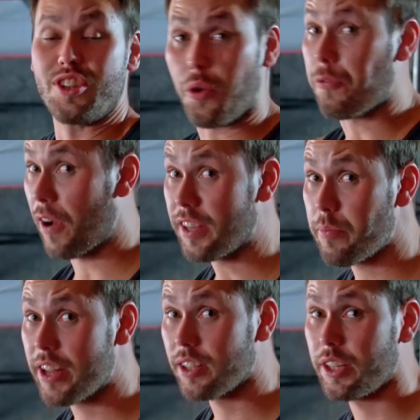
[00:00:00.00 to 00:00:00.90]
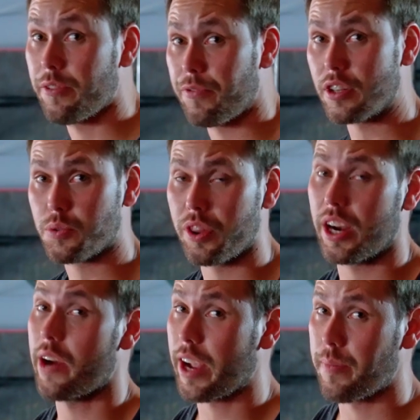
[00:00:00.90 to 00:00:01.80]
so fundamentally the first one that
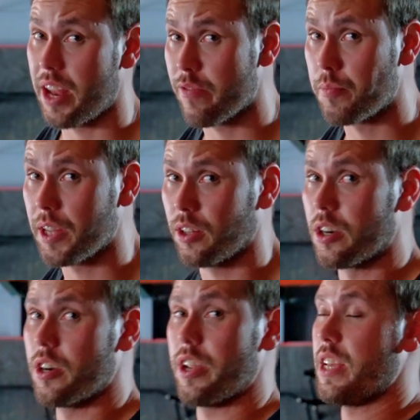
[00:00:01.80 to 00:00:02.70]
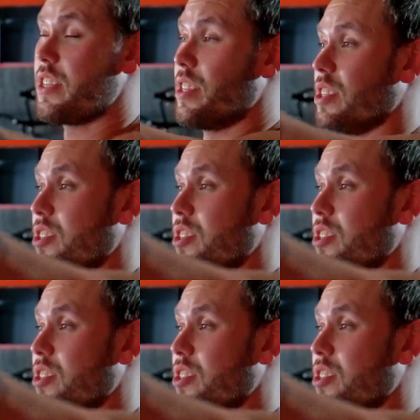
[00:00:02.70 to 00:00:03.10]
I recommend everybody learn is this